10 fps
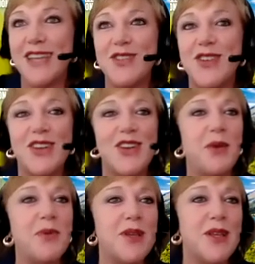you didn't
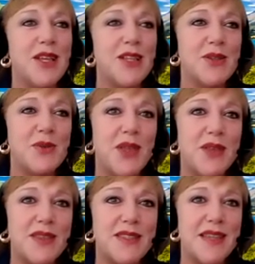know so
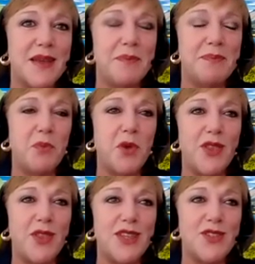that's um, one of
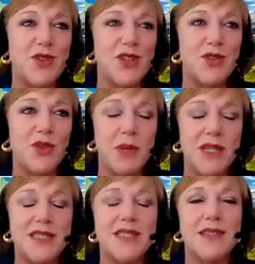the things you can do there but
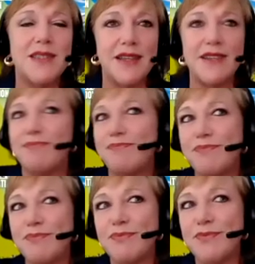it's um,
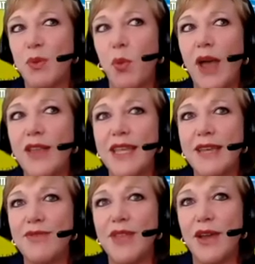the
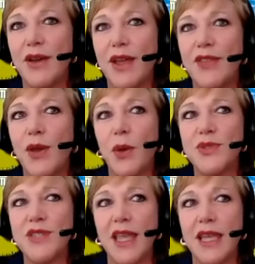wildlife there and the
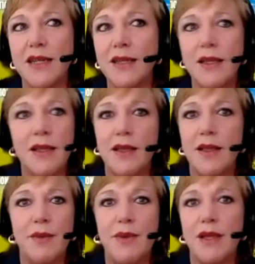coastline
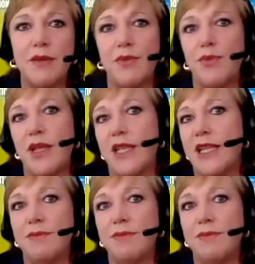uh, really